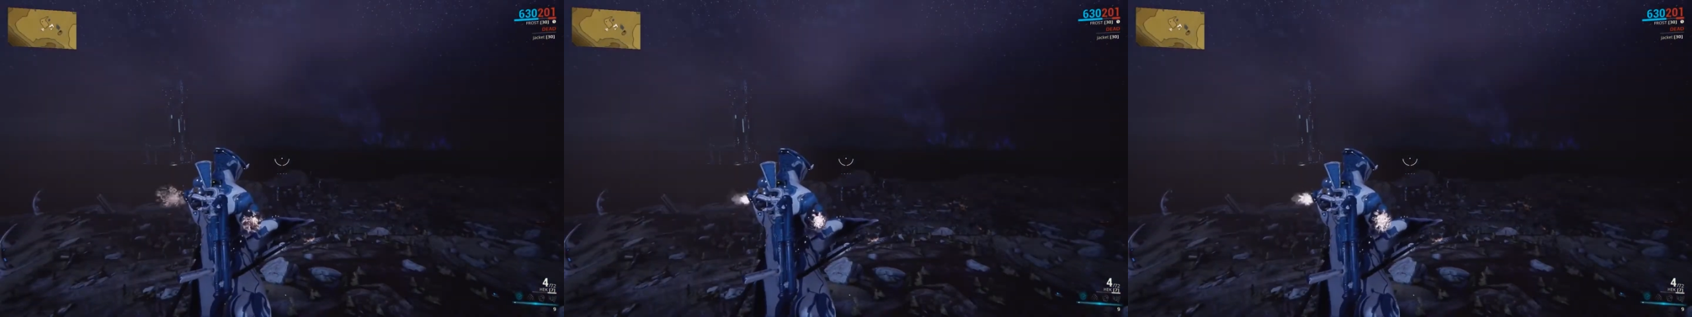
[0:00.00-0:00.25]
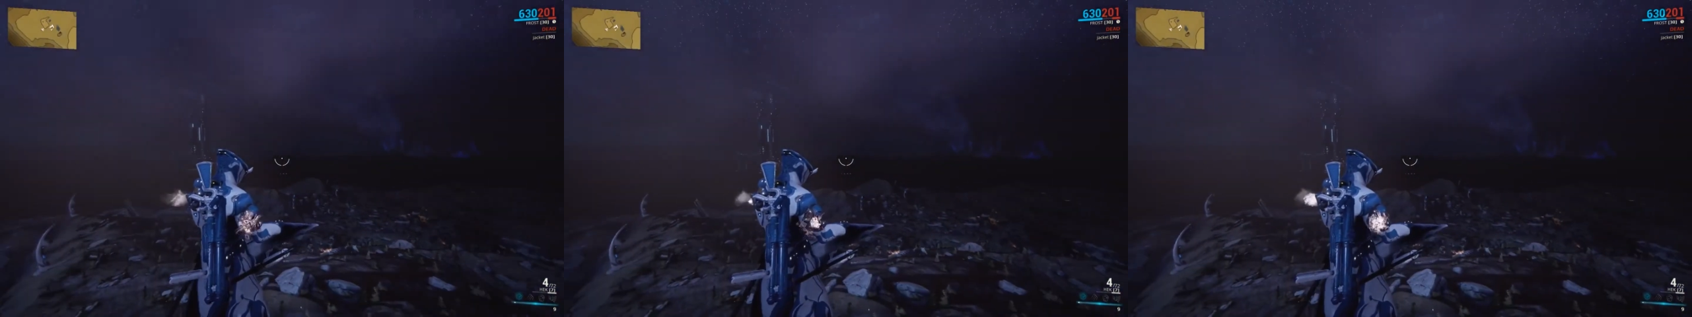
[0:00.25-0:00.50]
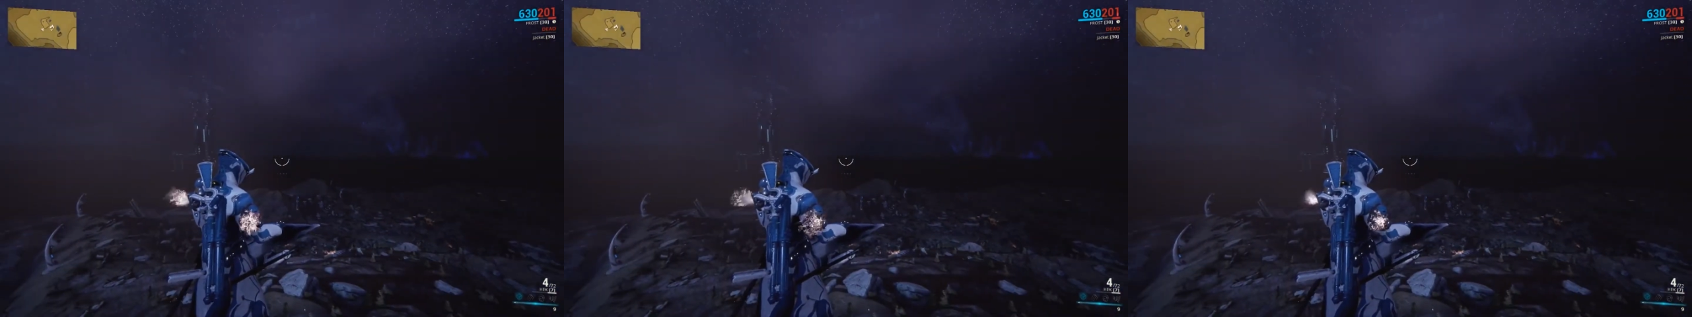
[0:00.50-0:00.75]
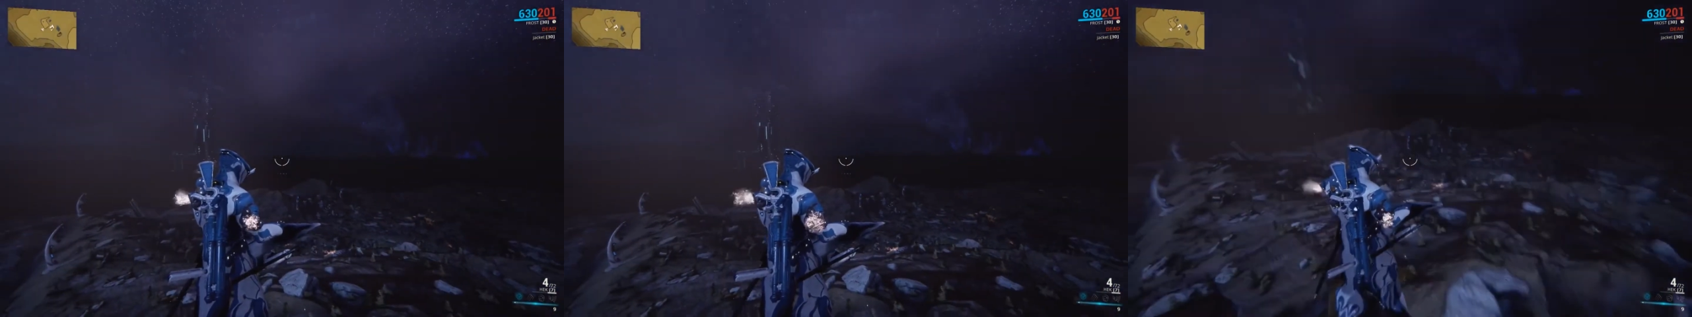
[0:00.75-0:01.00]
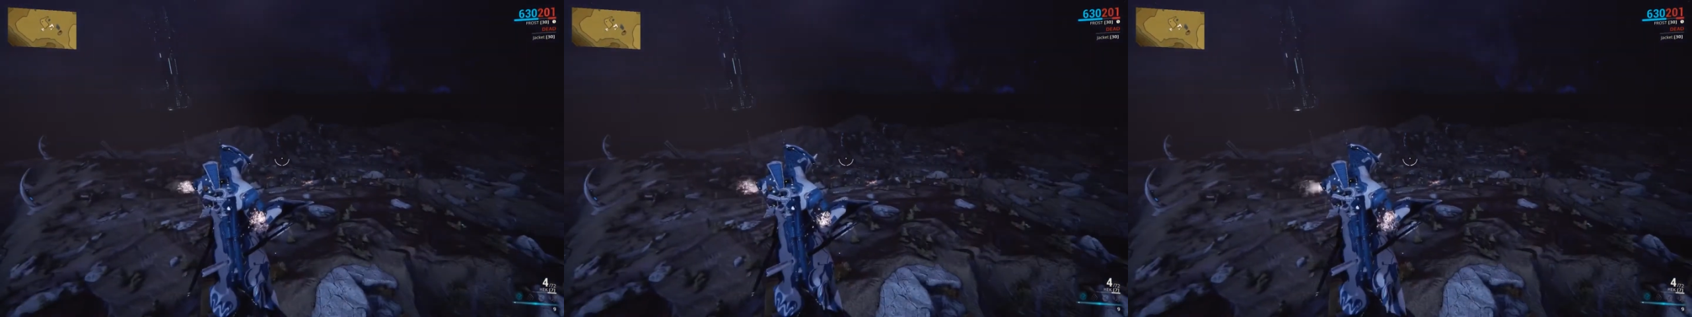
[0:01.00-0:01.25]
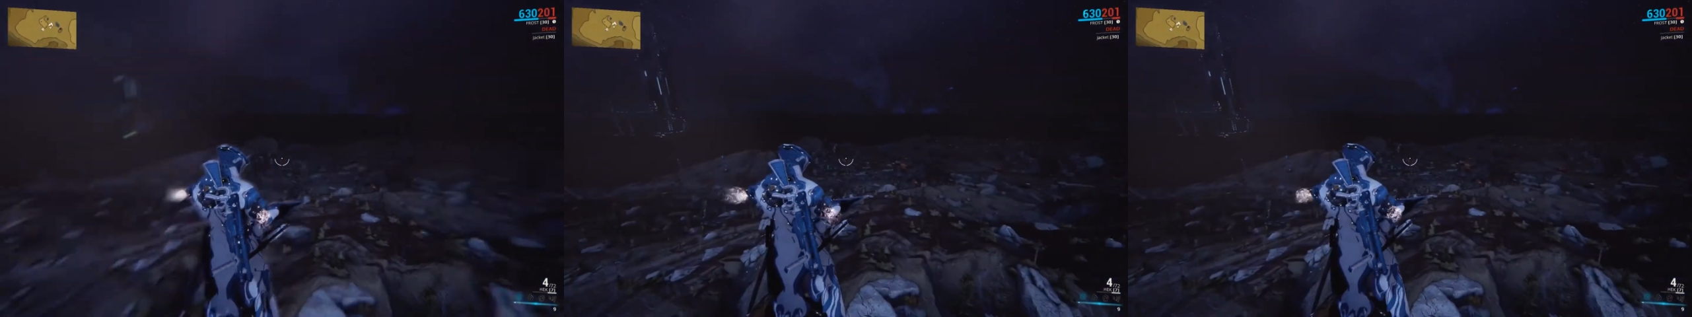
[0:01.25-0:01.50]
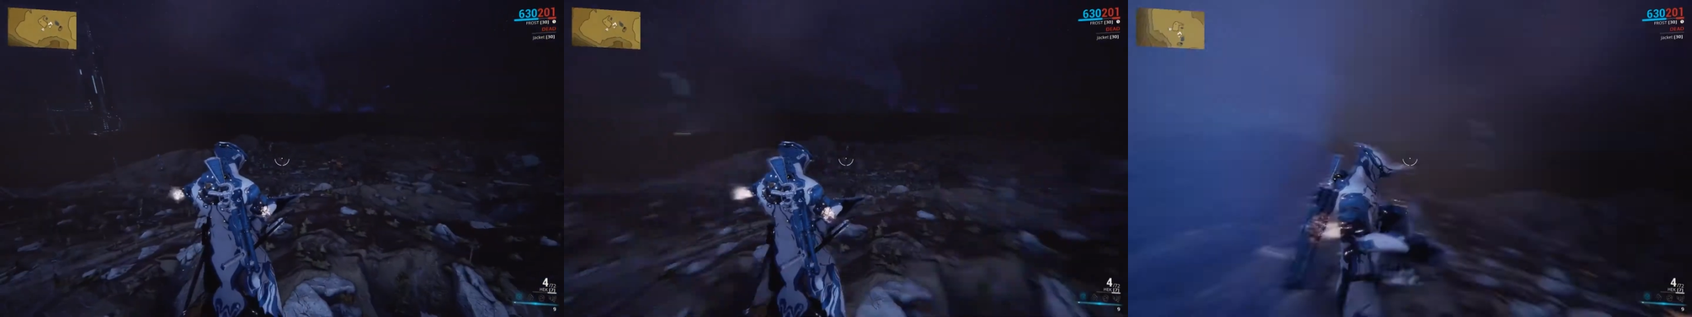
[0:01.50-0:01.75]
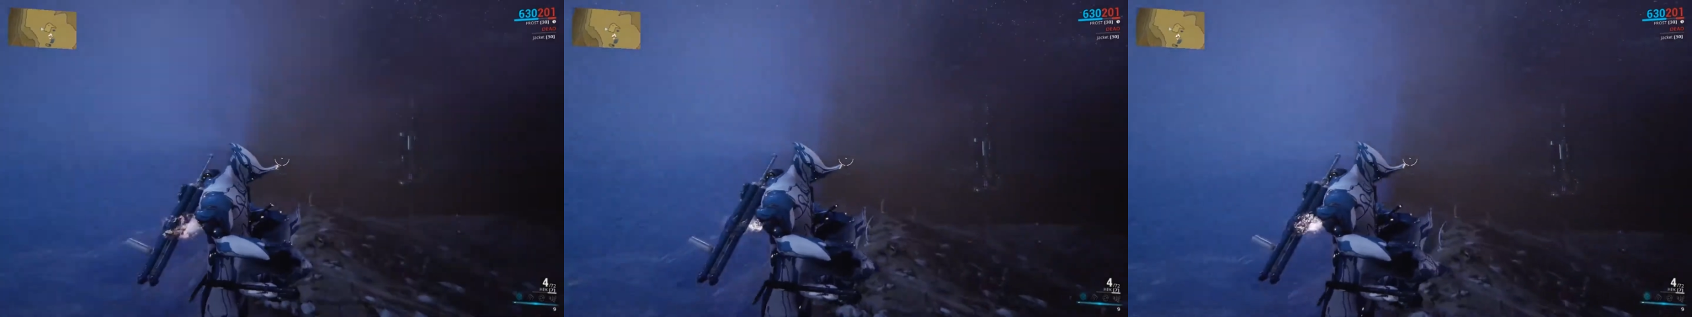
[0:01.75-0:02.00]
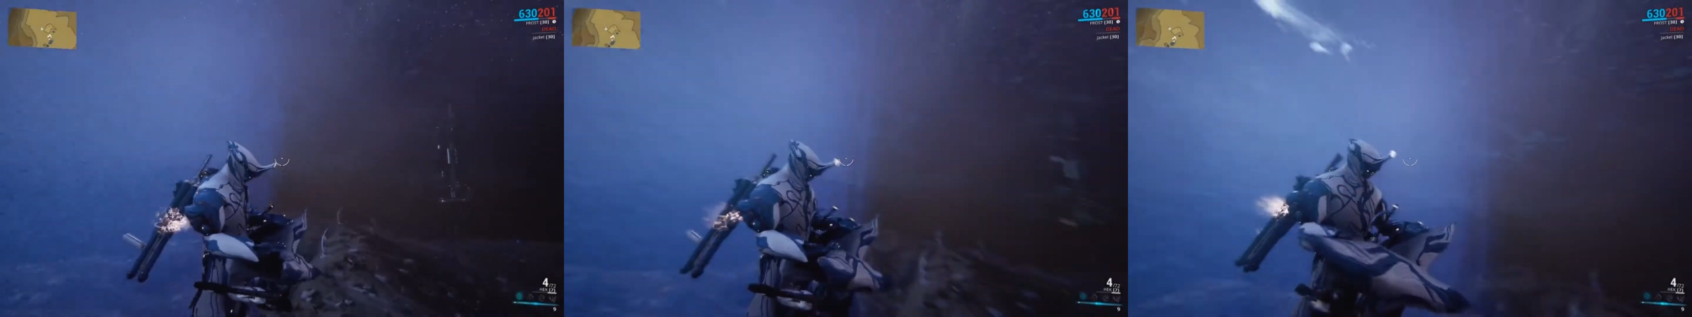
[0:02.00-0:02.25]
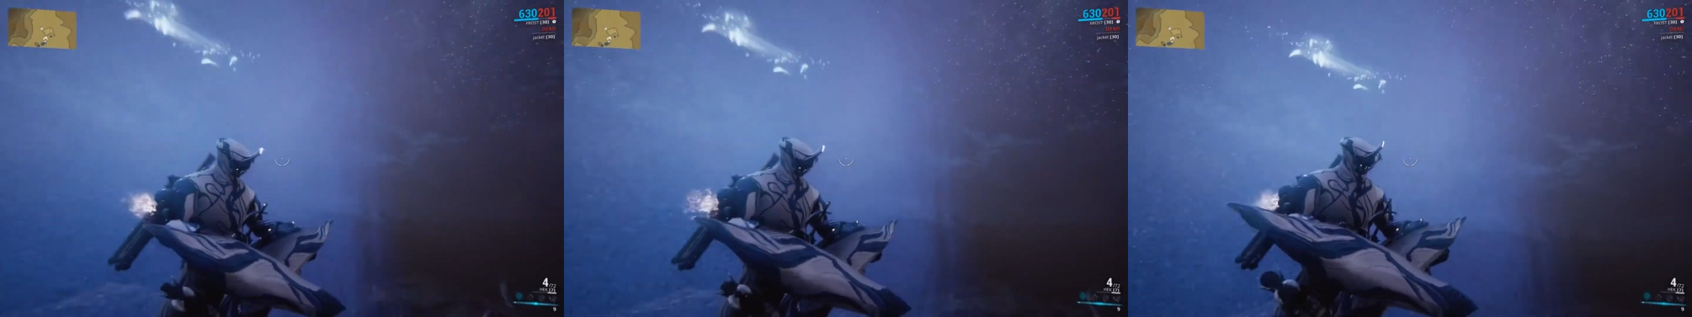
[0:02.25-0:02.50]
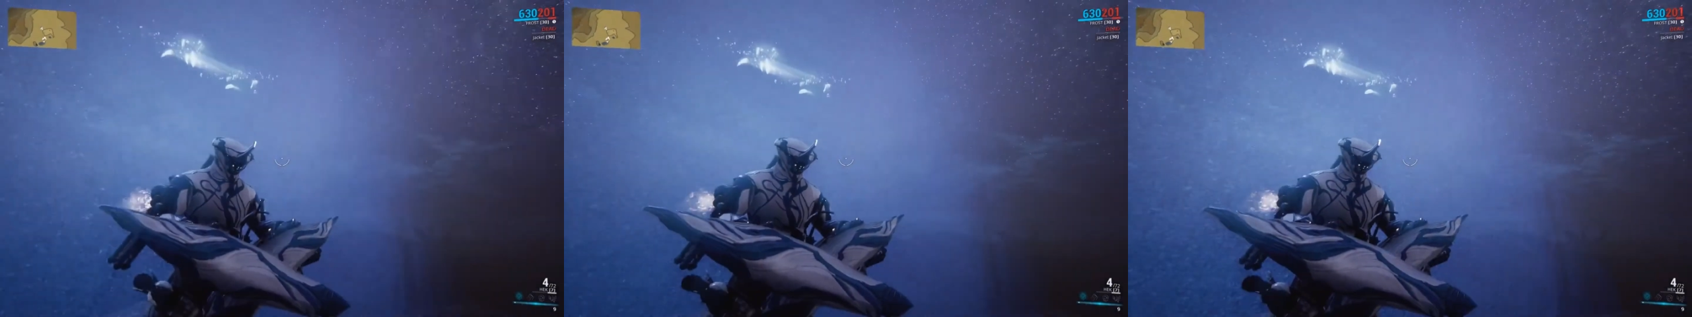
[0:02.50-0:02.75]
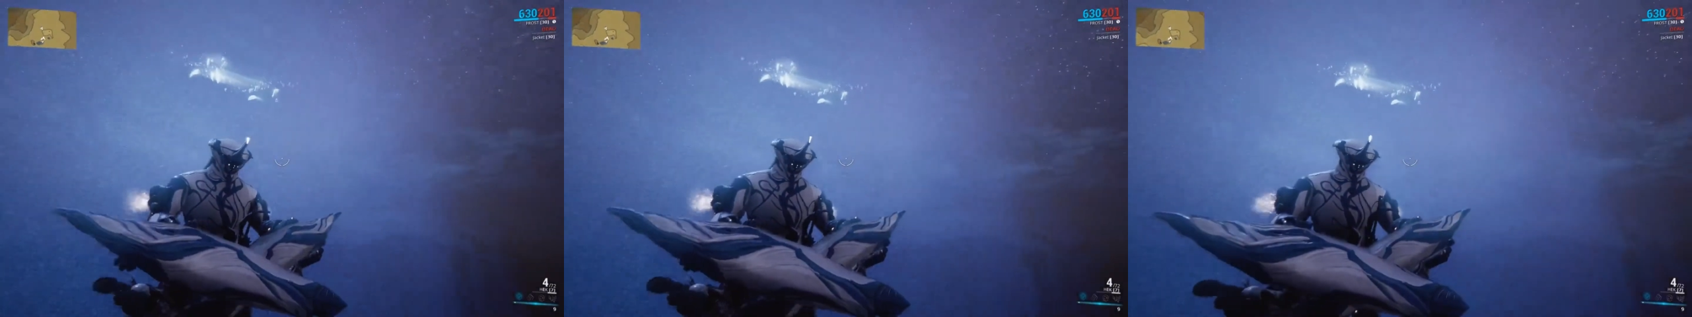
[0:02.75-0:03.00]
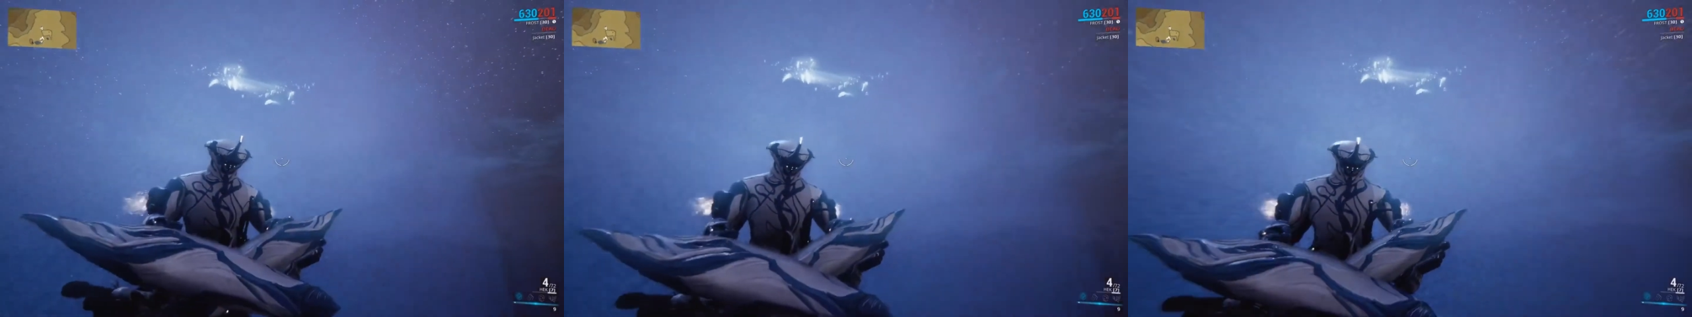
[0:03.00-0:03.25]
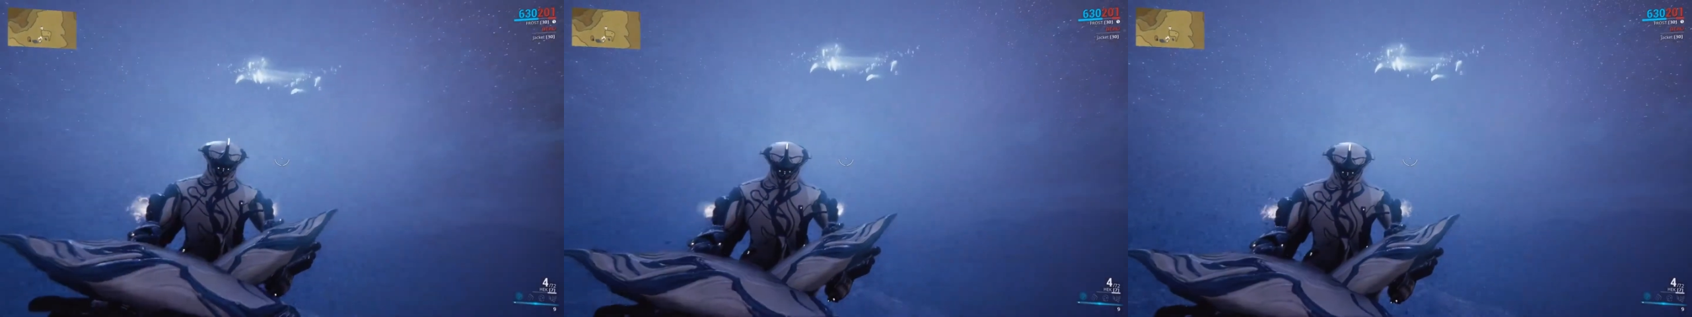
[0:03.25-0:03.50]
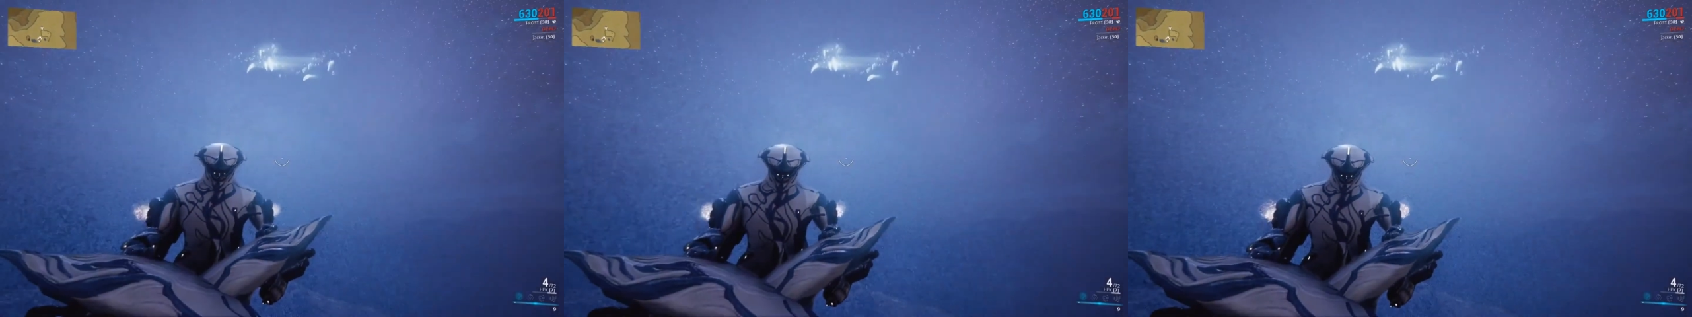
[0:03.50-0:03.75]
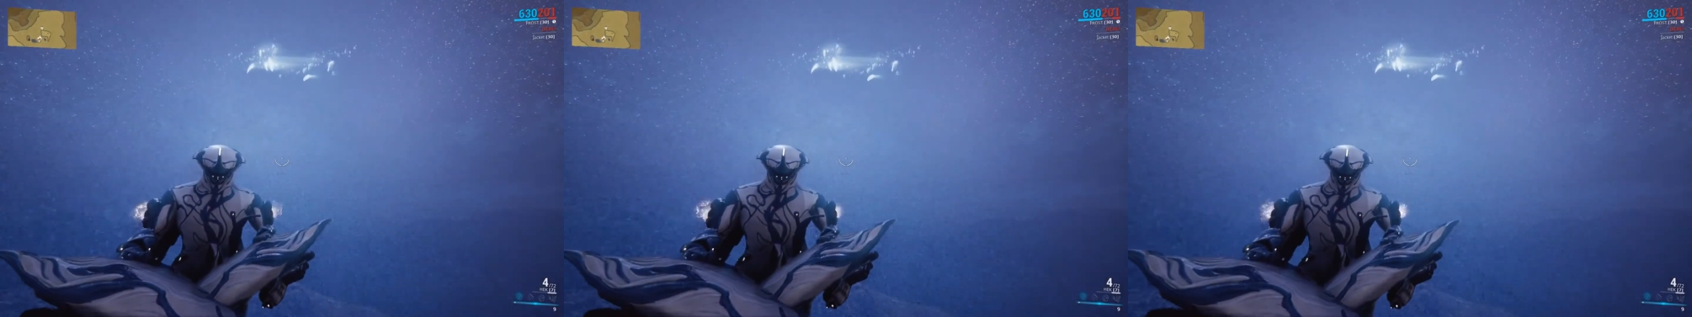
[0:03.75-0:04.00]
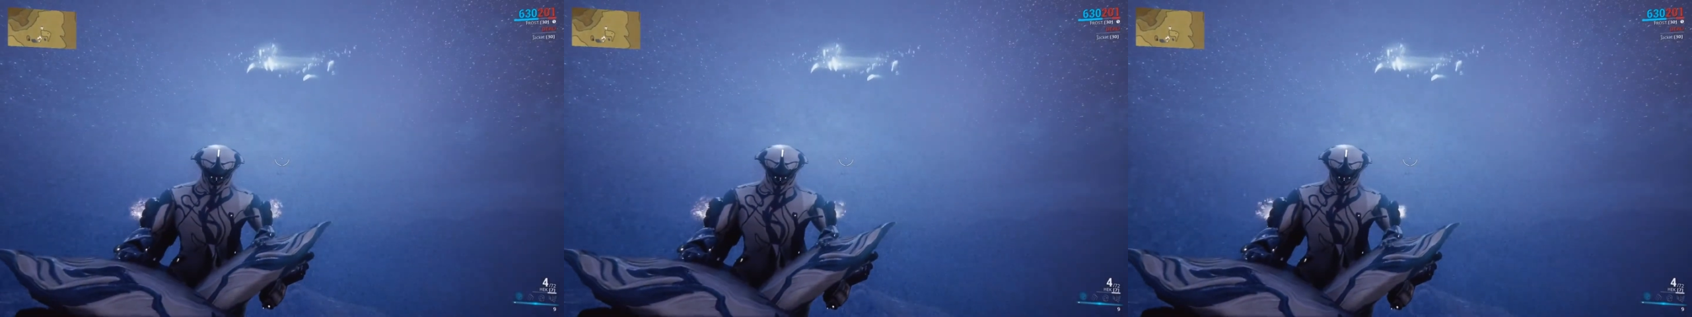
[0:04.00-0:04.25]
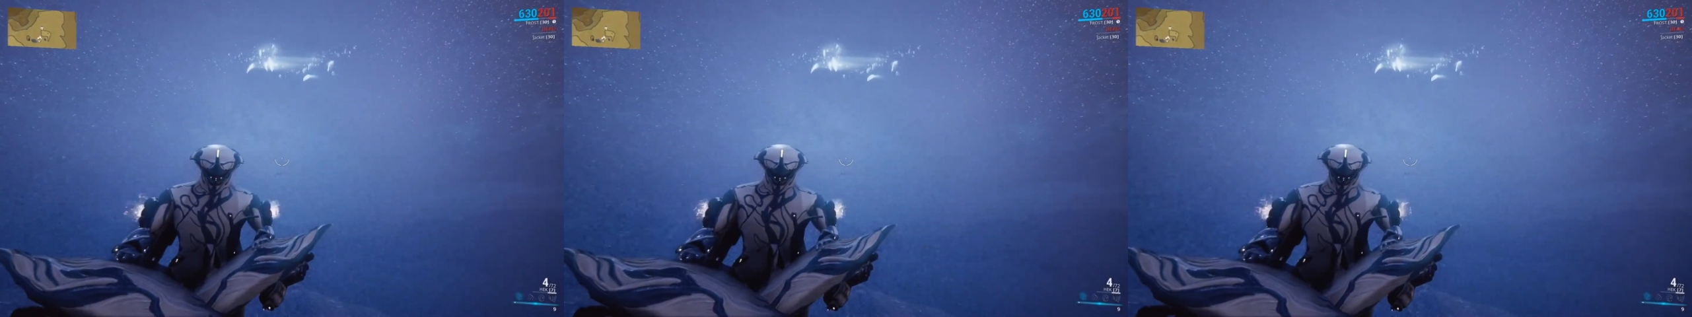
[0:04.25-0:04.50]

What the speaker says: (no speaker visible)